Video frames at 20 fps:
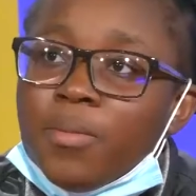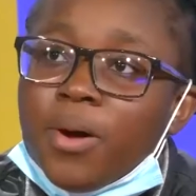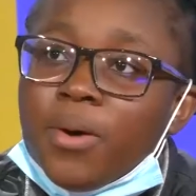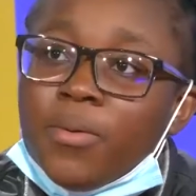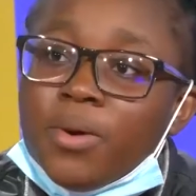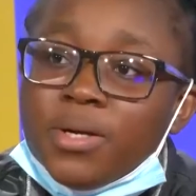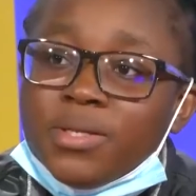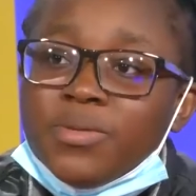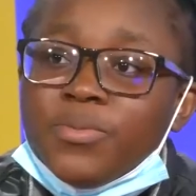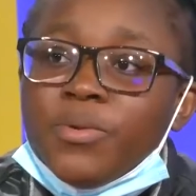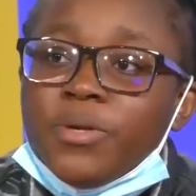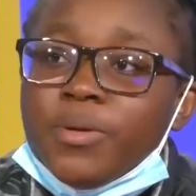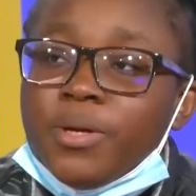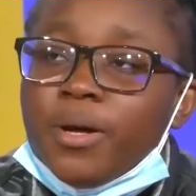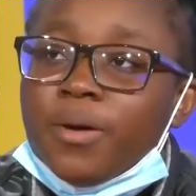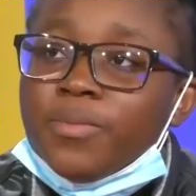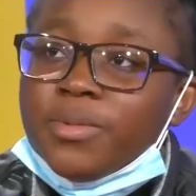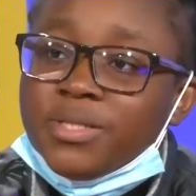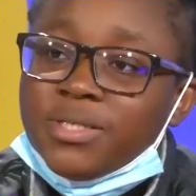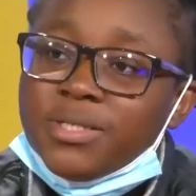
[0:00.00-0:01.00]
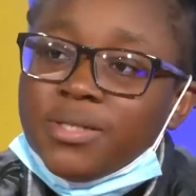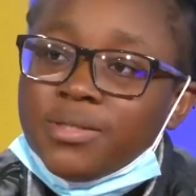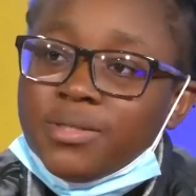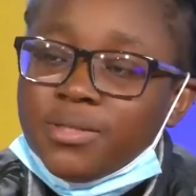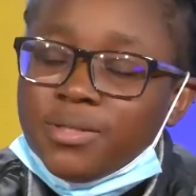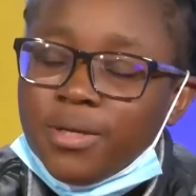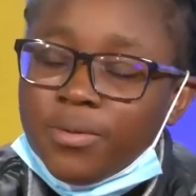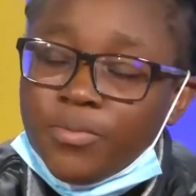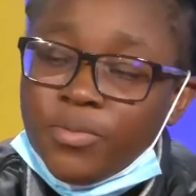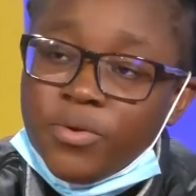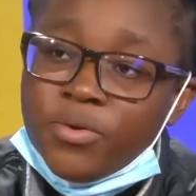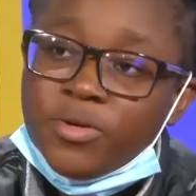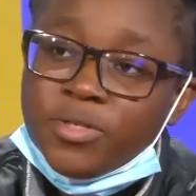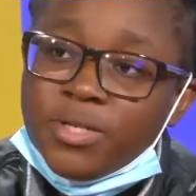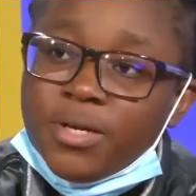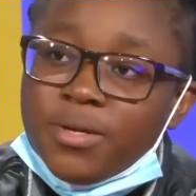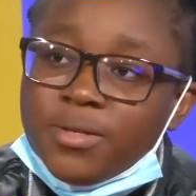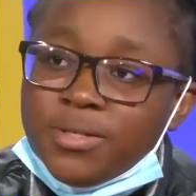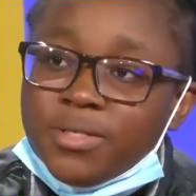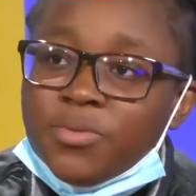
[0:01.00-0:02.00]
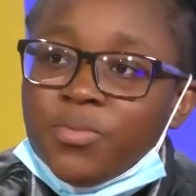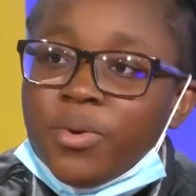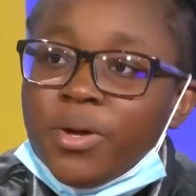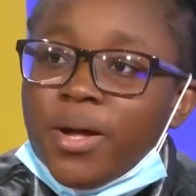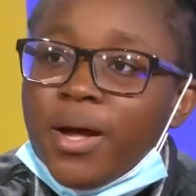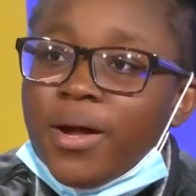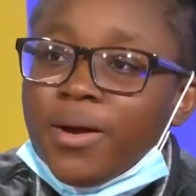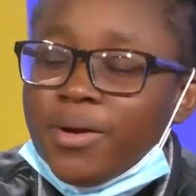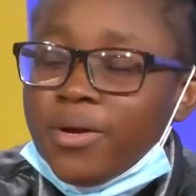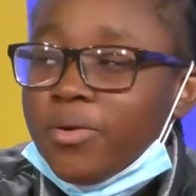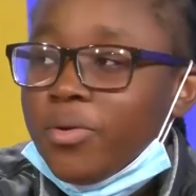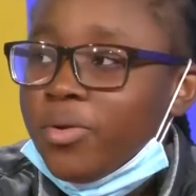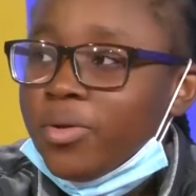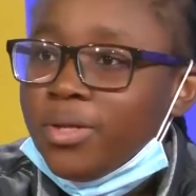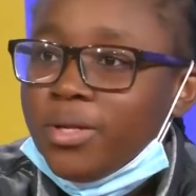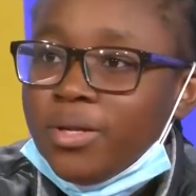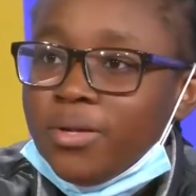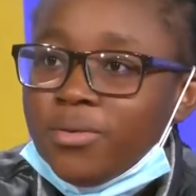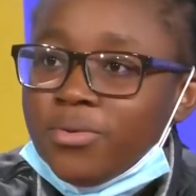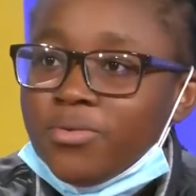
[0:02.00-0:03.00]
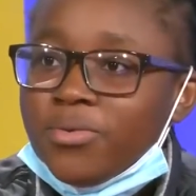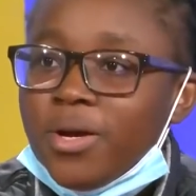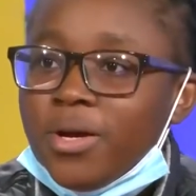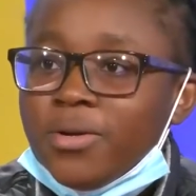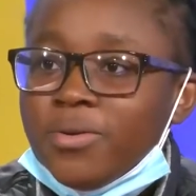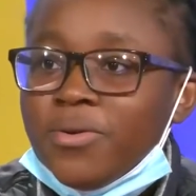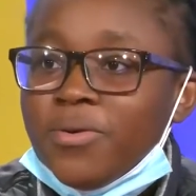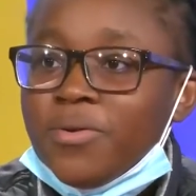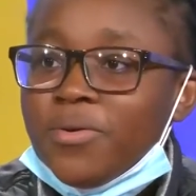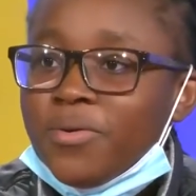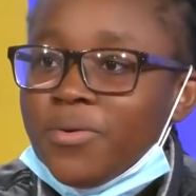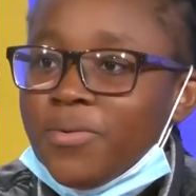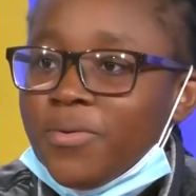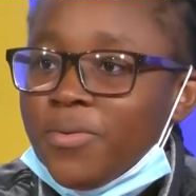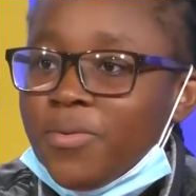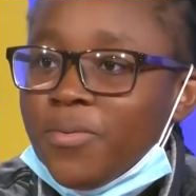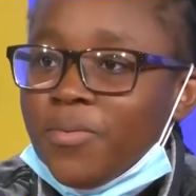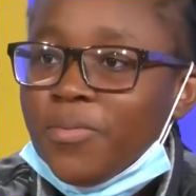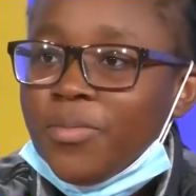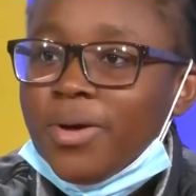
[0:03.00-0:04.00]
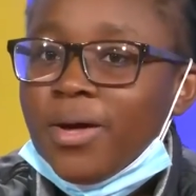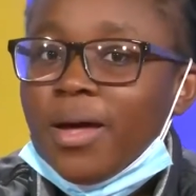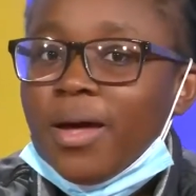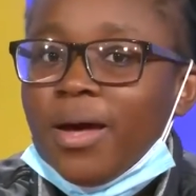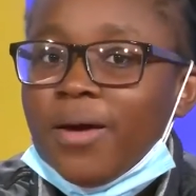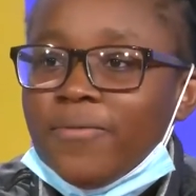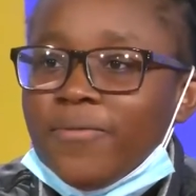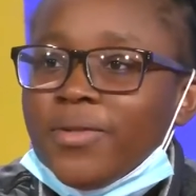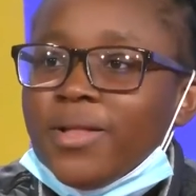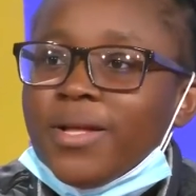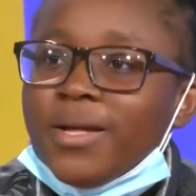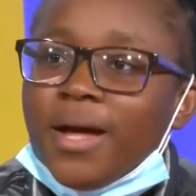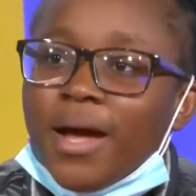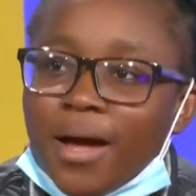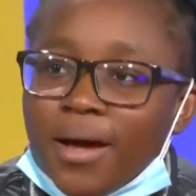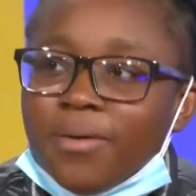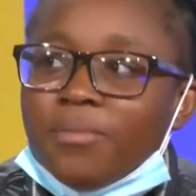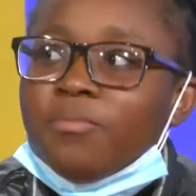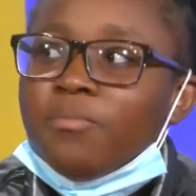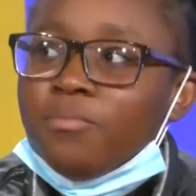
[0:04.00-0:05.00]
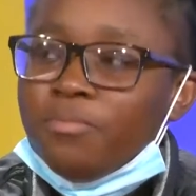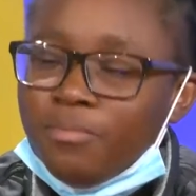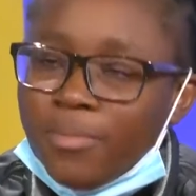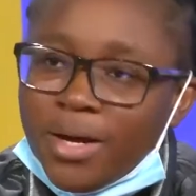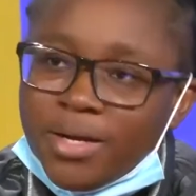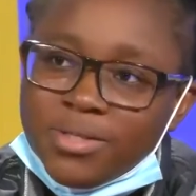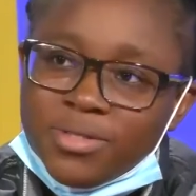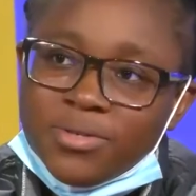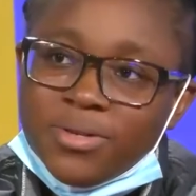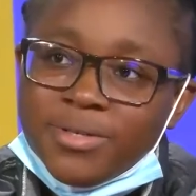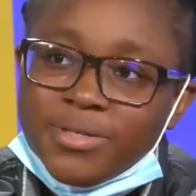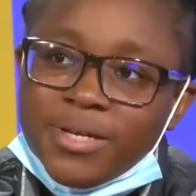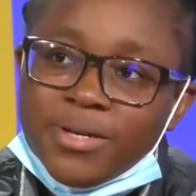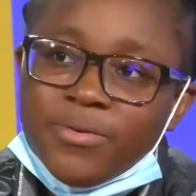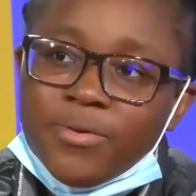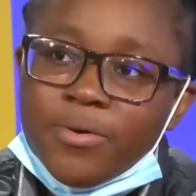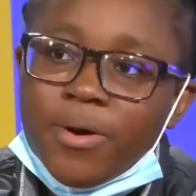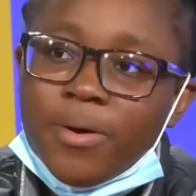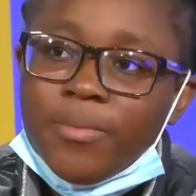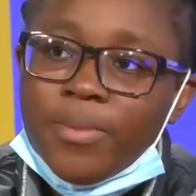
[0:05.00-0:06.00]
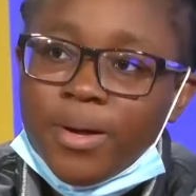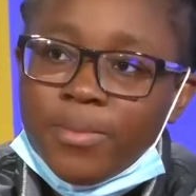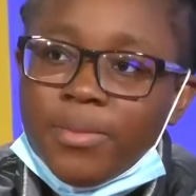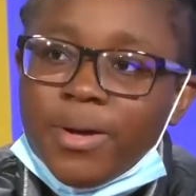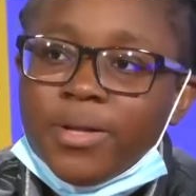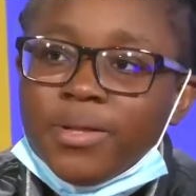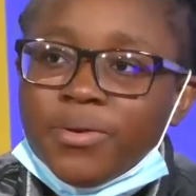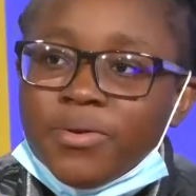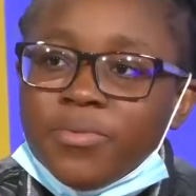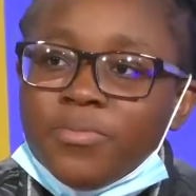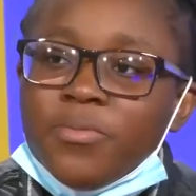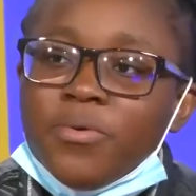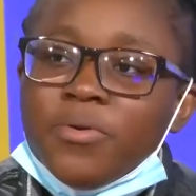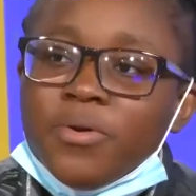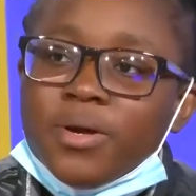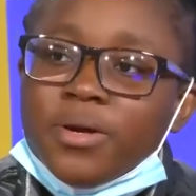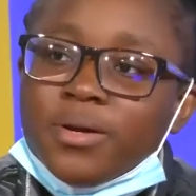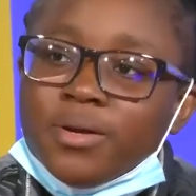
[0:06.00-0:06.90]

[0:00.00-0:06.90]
wanted to become a computer scientist, but I currently do not know. But I feel like as soon as I grow up, I might learn more.